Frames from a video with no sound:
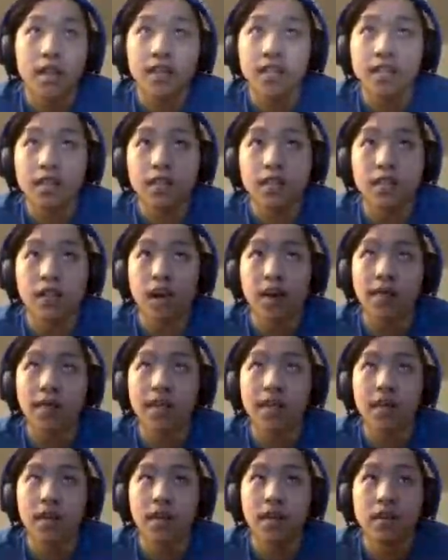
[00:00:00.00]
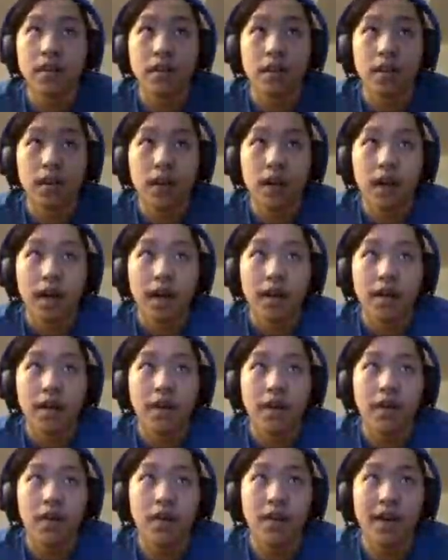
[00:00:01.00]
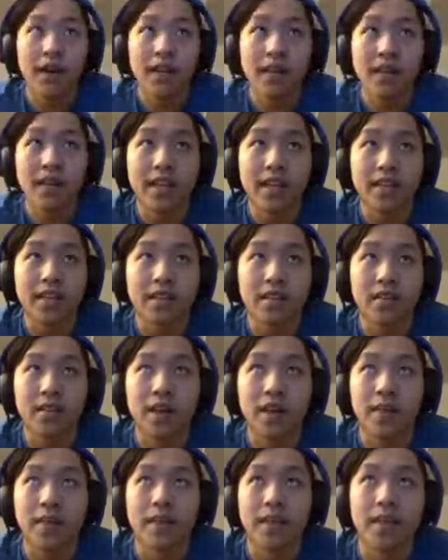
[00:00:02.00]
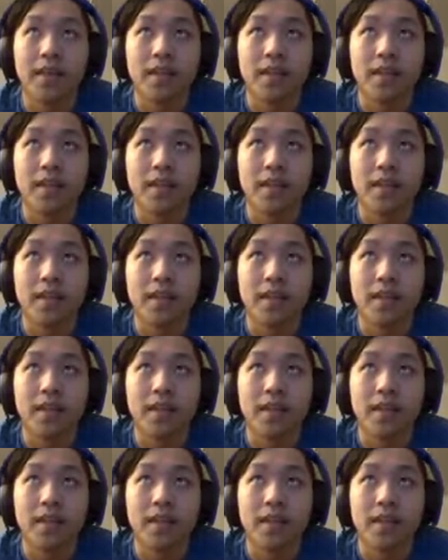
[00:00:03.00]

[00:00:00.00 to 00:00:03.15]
still coming though. I know that he's still coming.